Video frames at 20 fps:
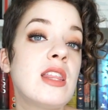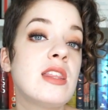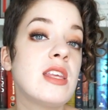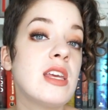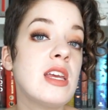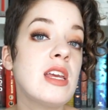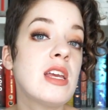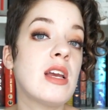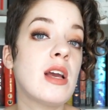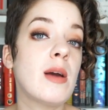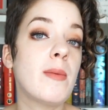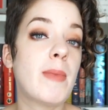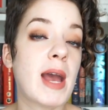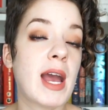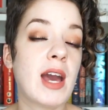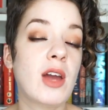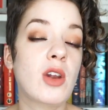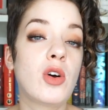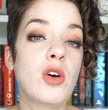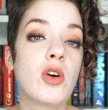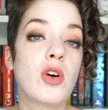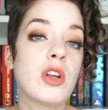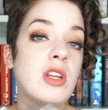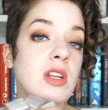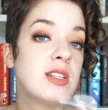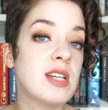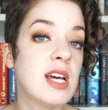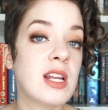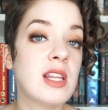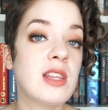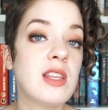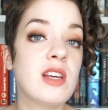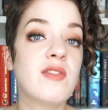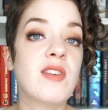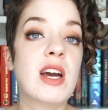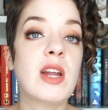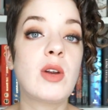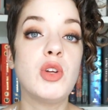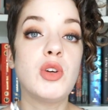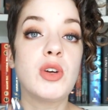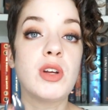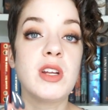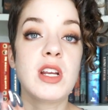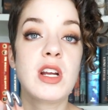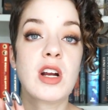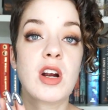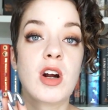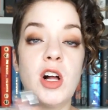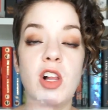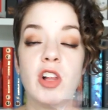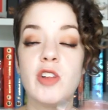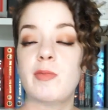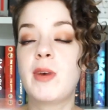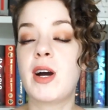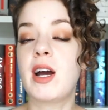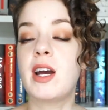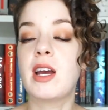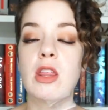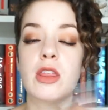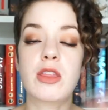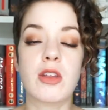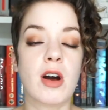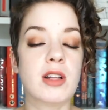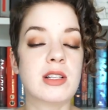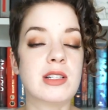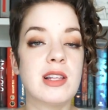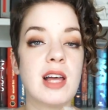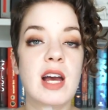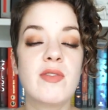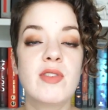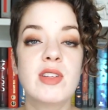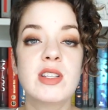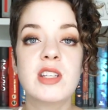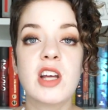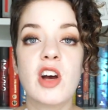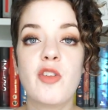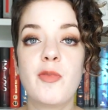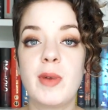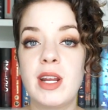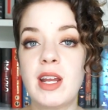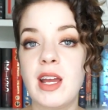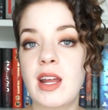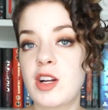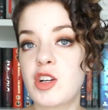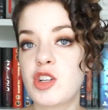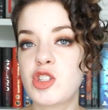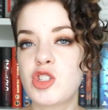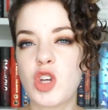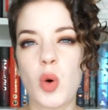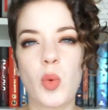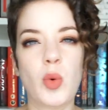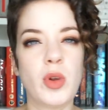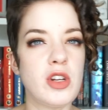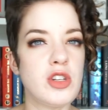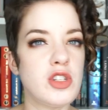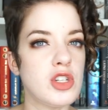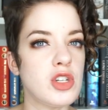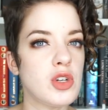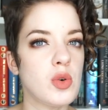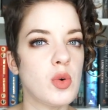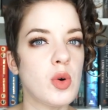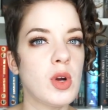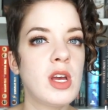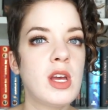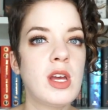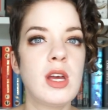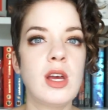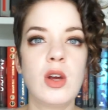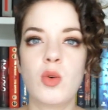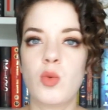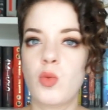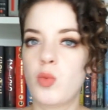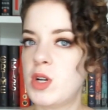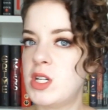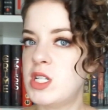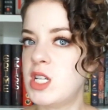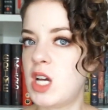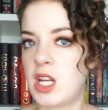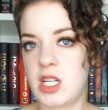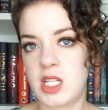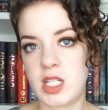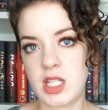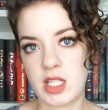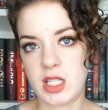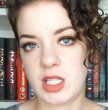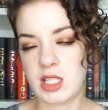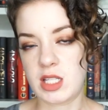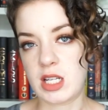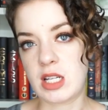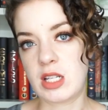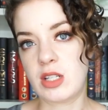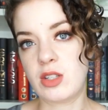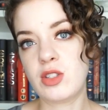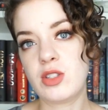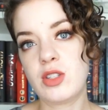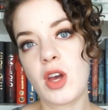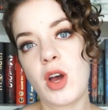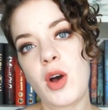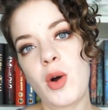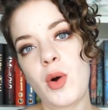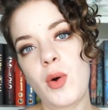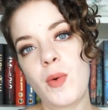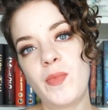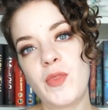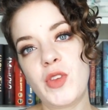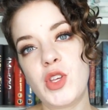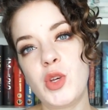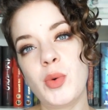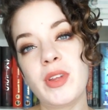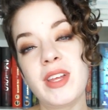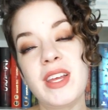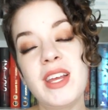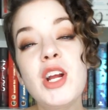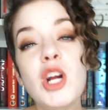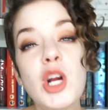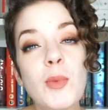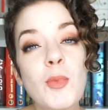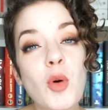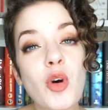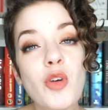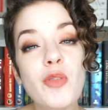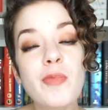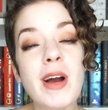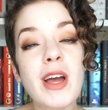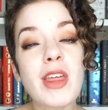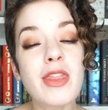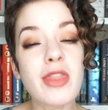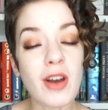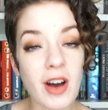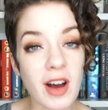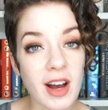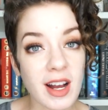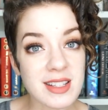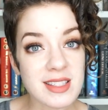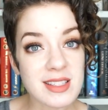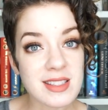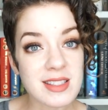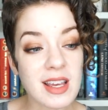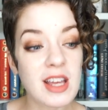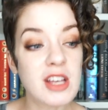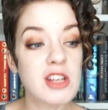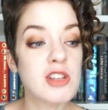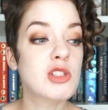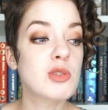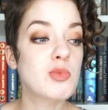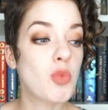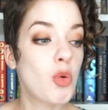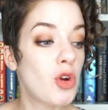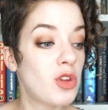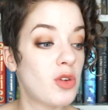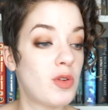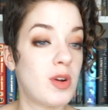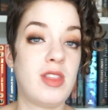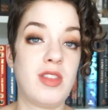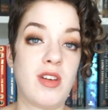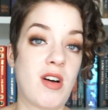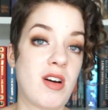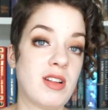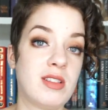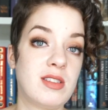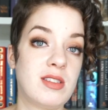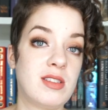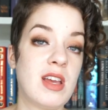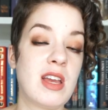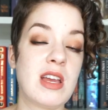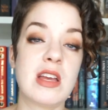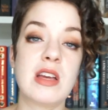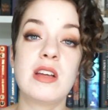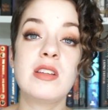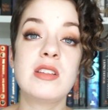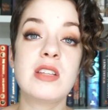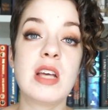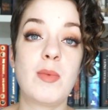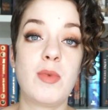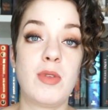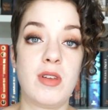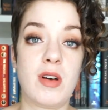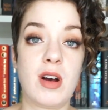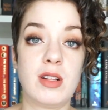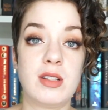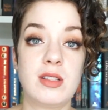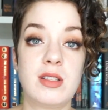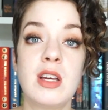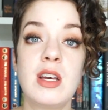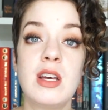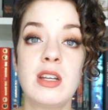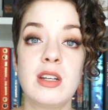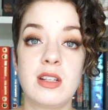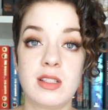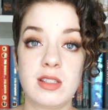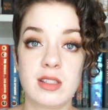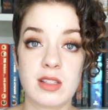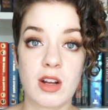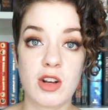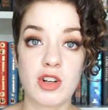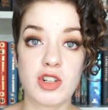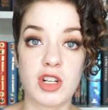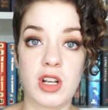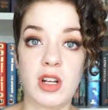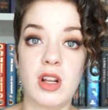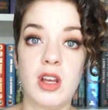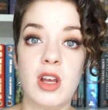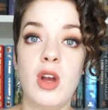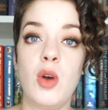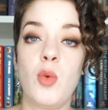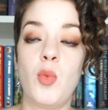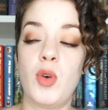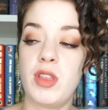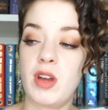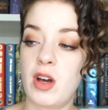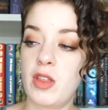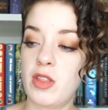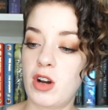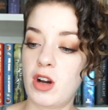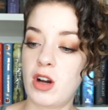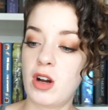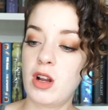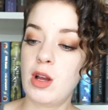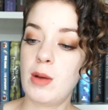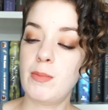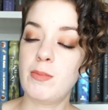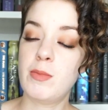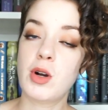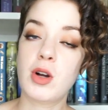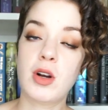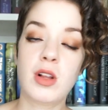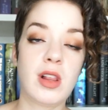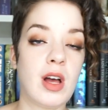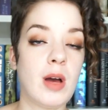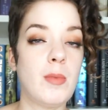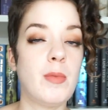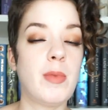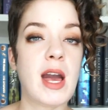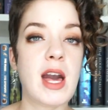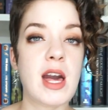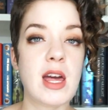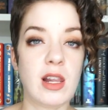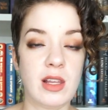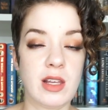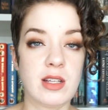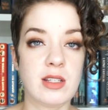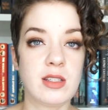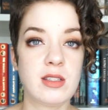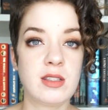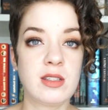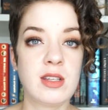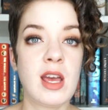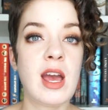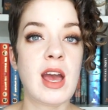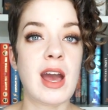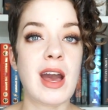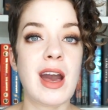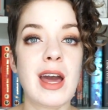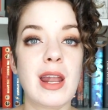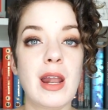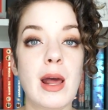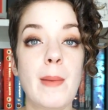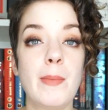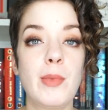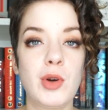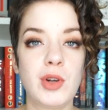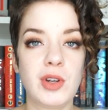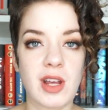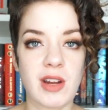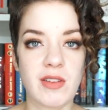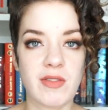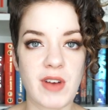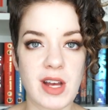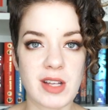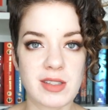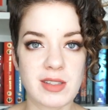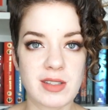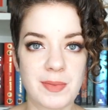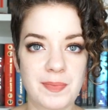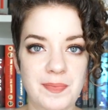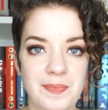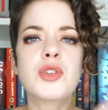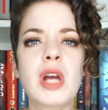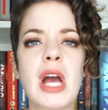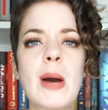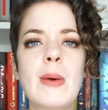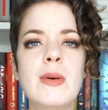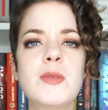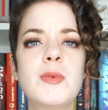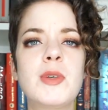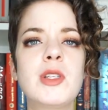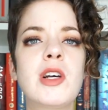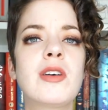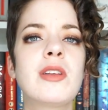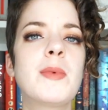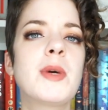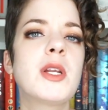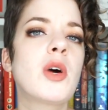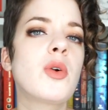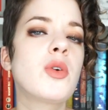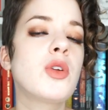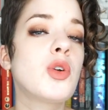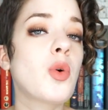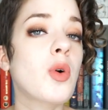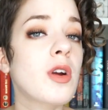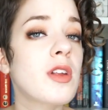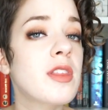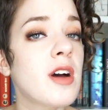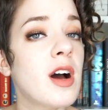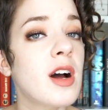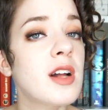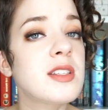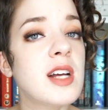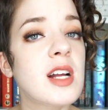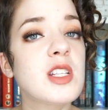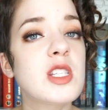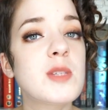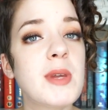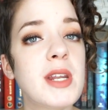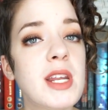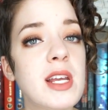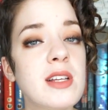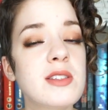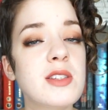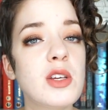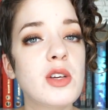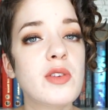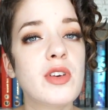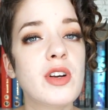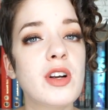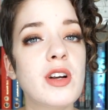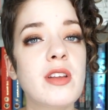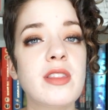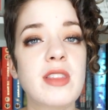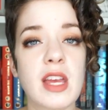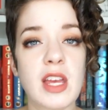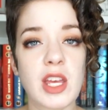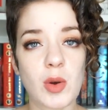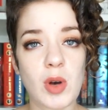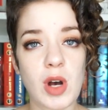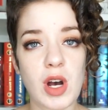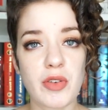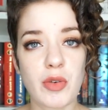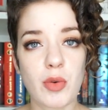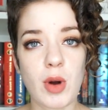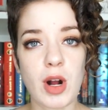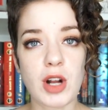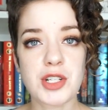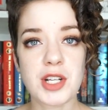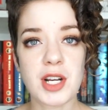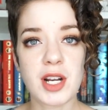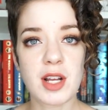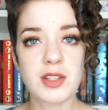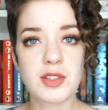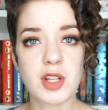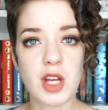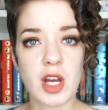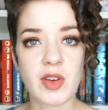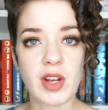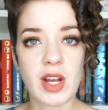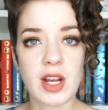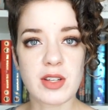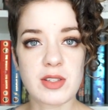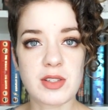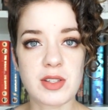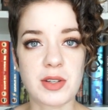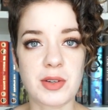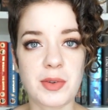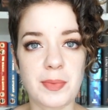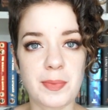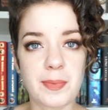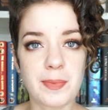the panel and you're attending the event, you can hear all of my thoughts live and stuff, but again, I just don't want to do redundancies. So you will hear more of my thoughts, spoilery thoughts, in-depth thoughts, discussion with other book club panelists at BookNet Fest. So comment down below, let me know your thoughts on Spinning Silver. Thank you all for watching, and I'll see all of you guys soon.